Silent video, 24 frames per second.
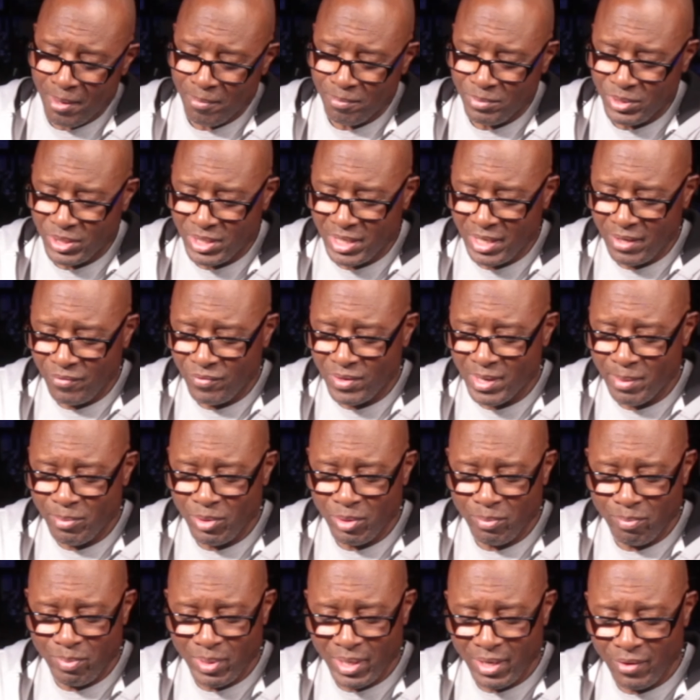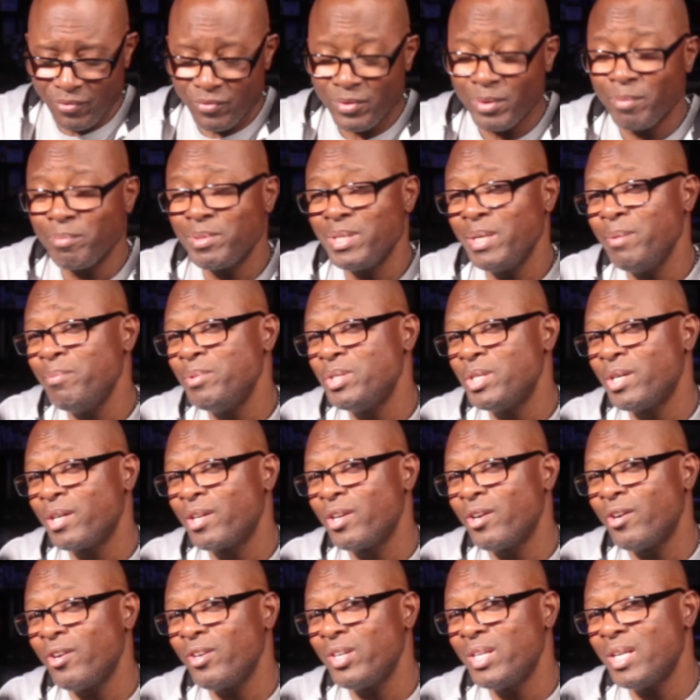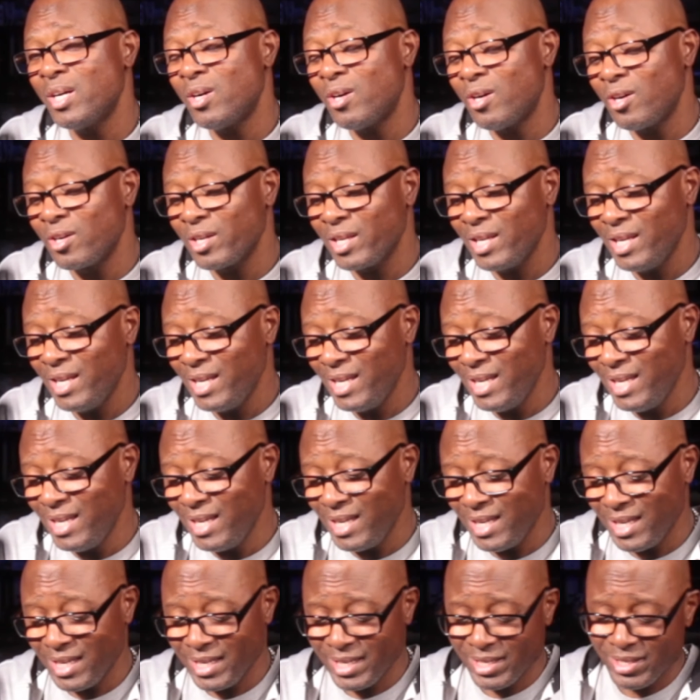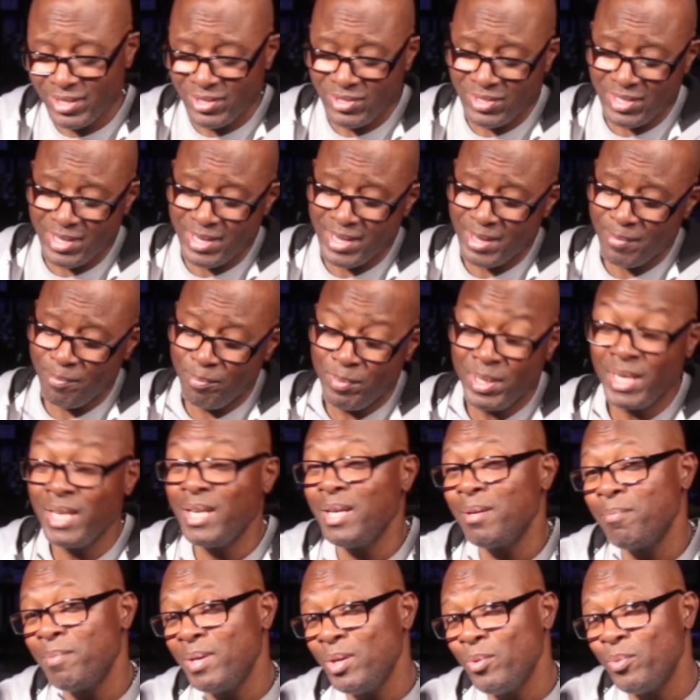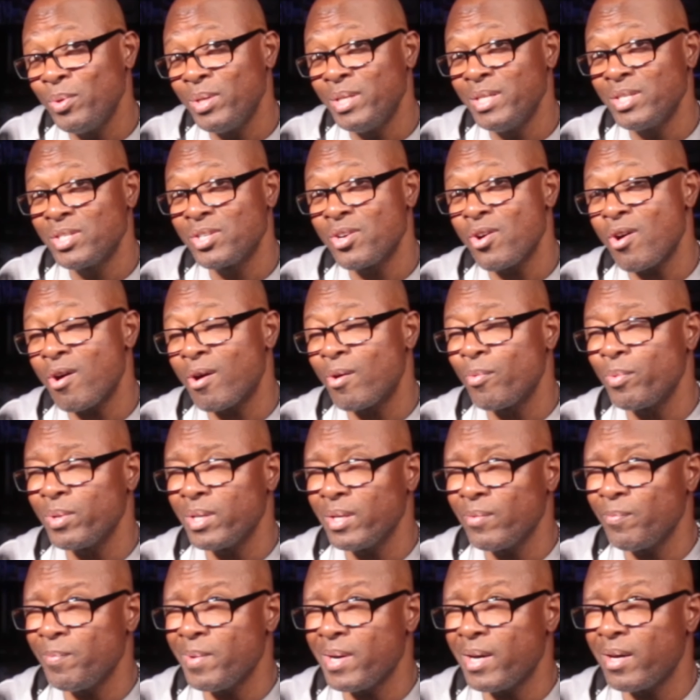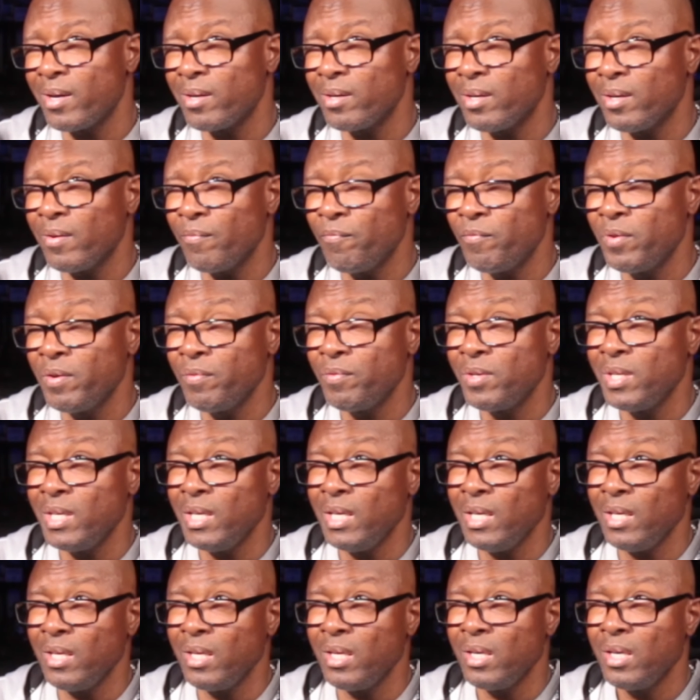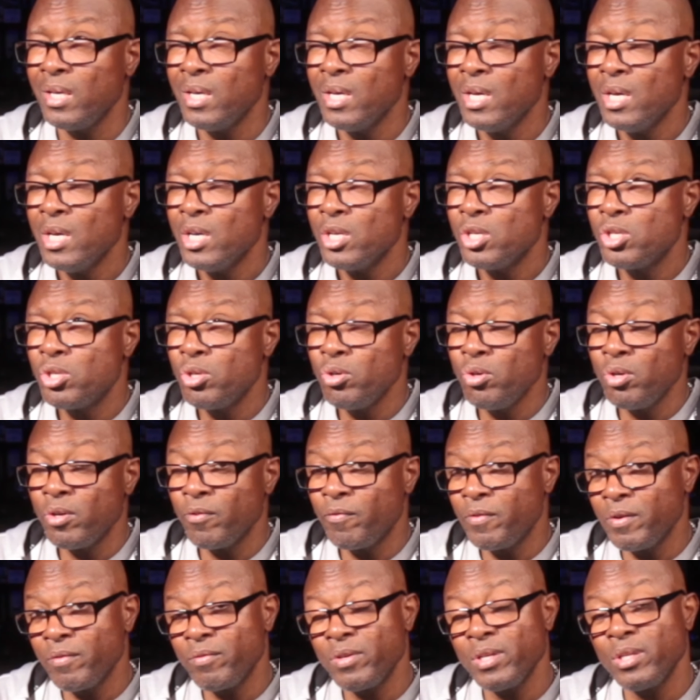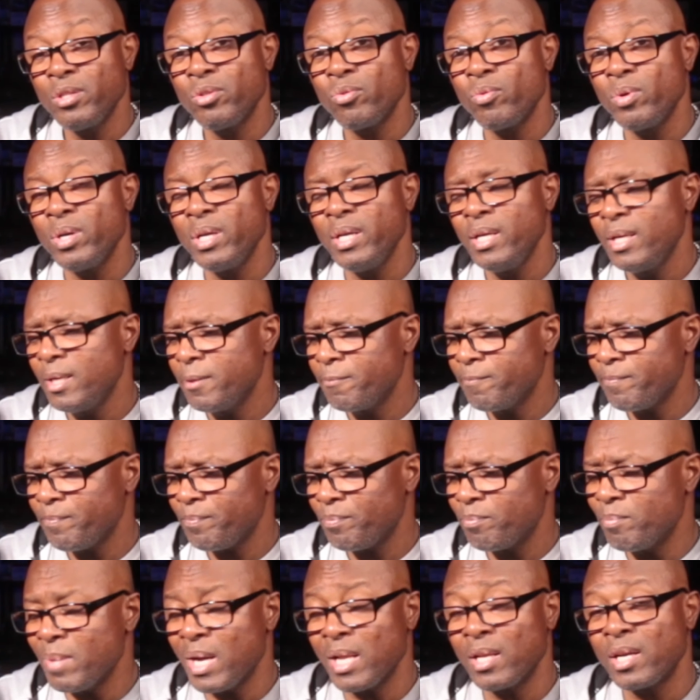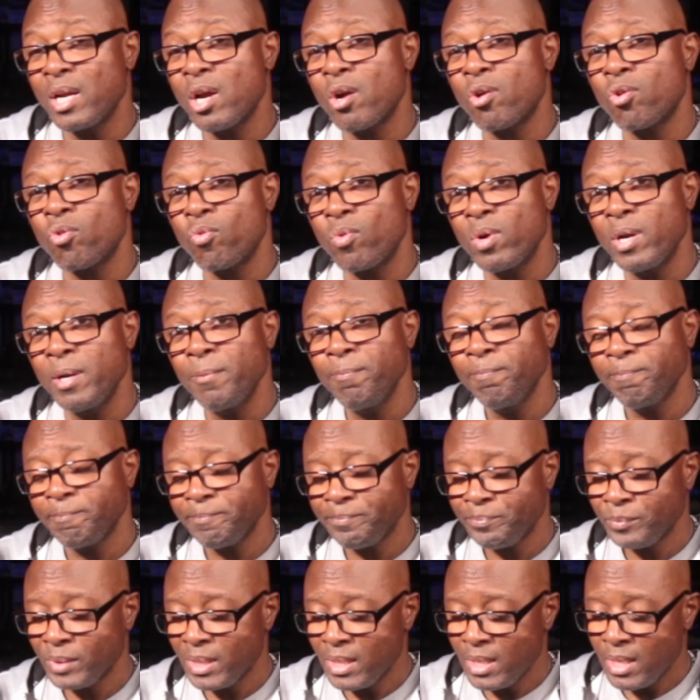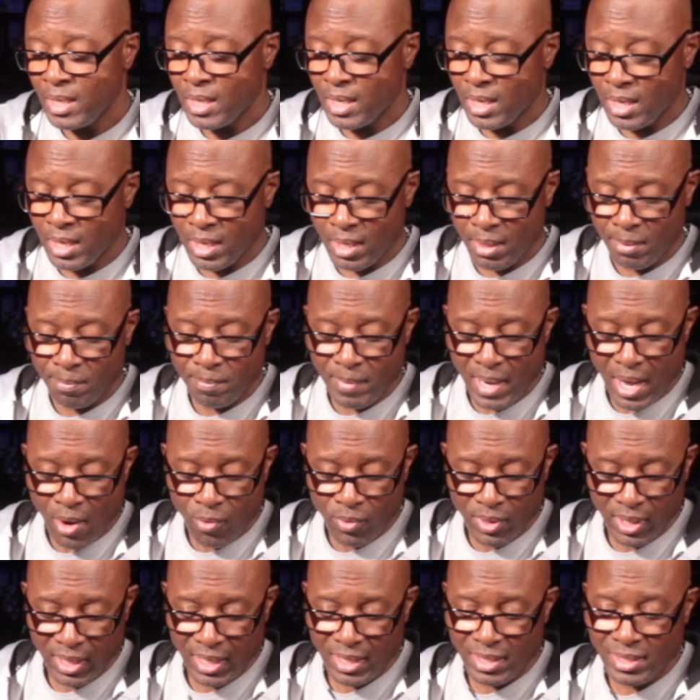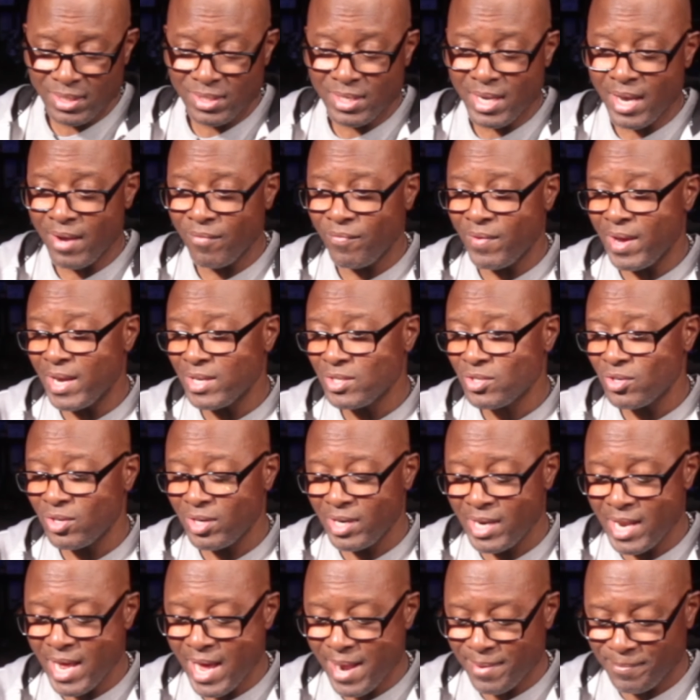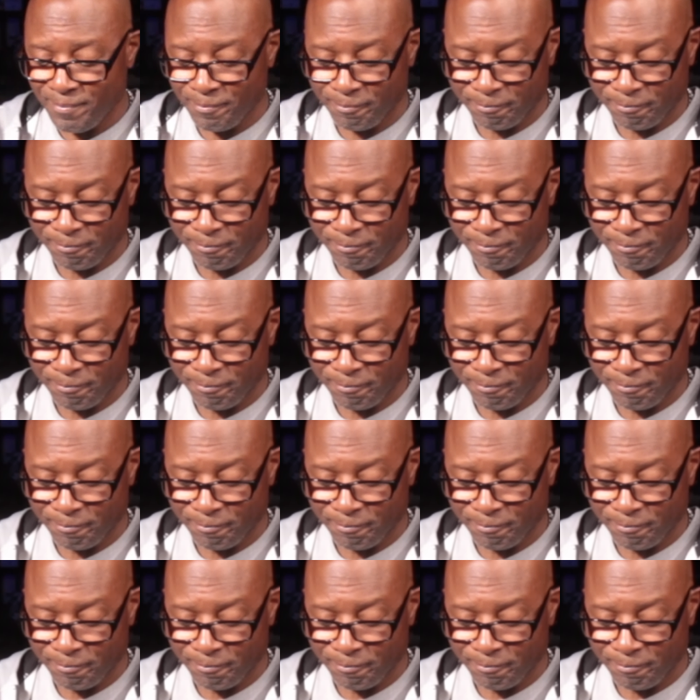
Steve WB from Team Junkyard Dog, he is beating me with this car with about a 52 to 53 mile an hour run. I want to get this guy faster than that.